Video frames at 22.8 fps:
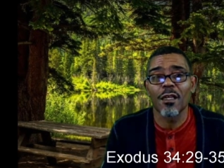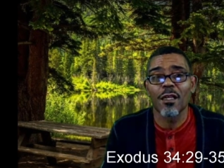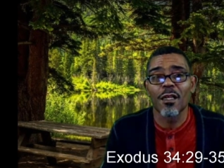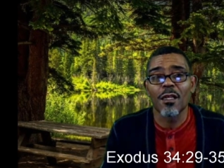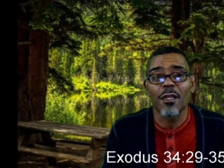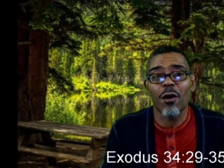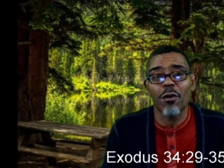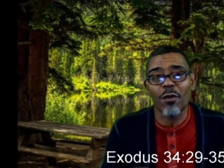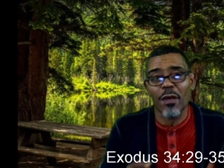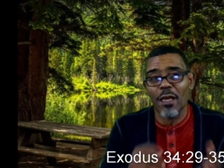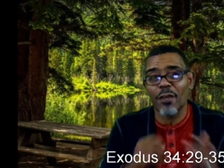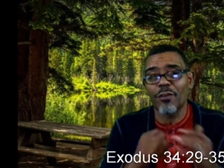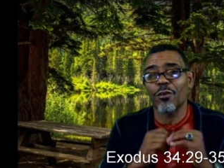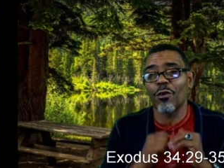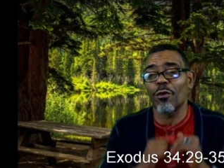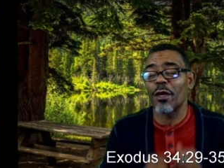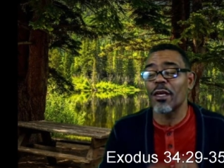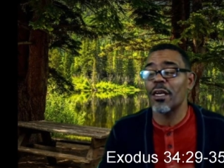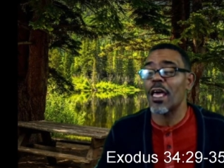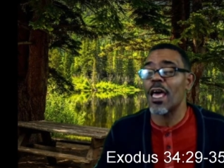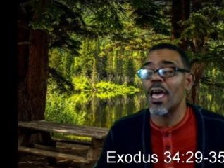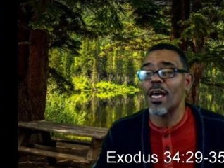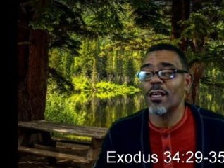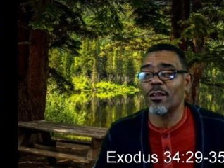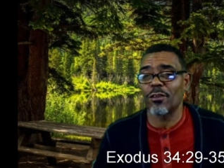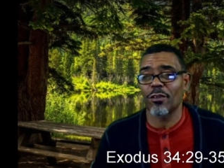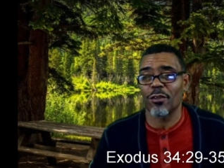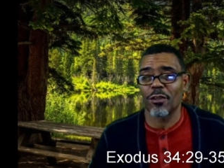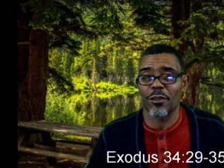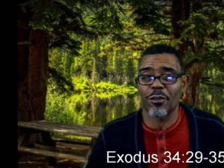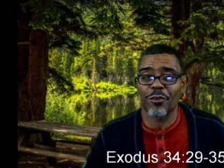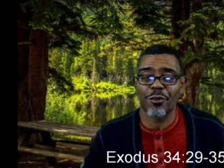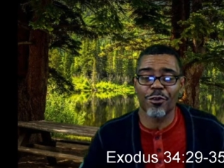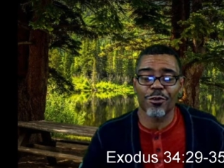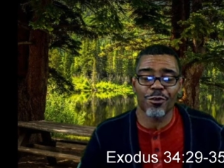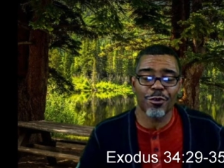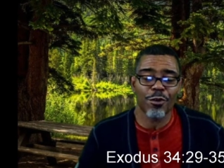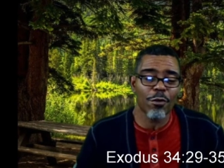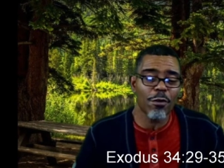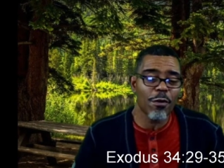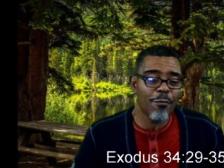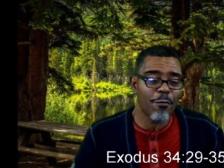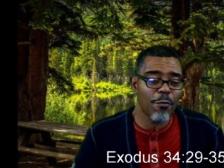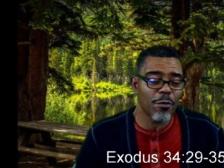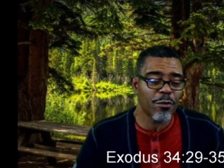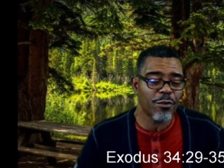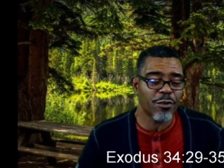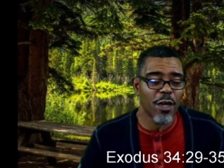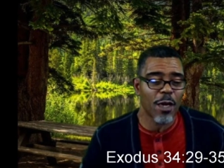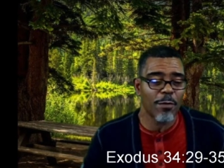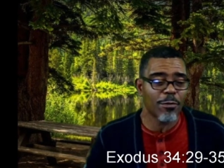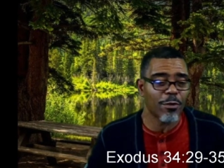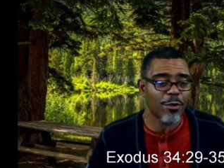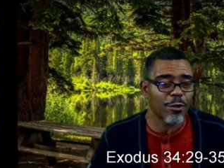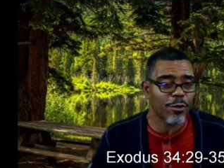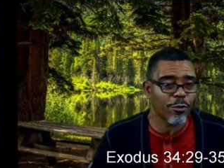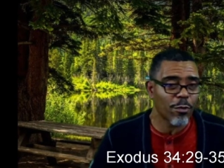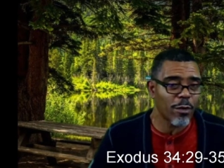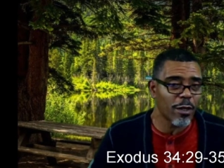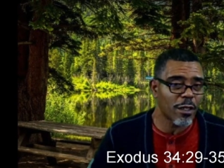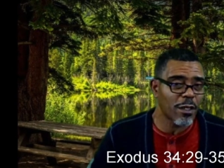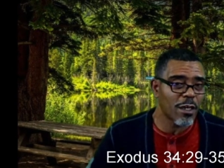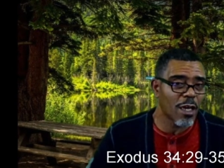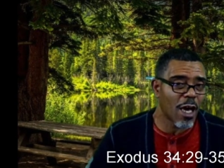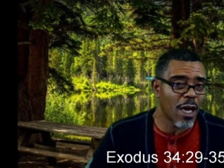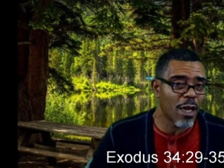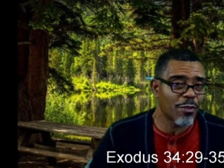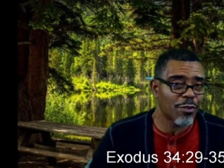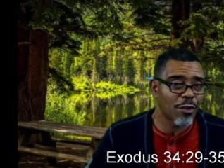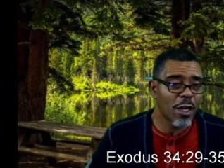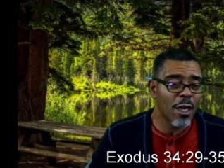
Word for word: Okay, so in Exodus, the 34th chapter, the 29th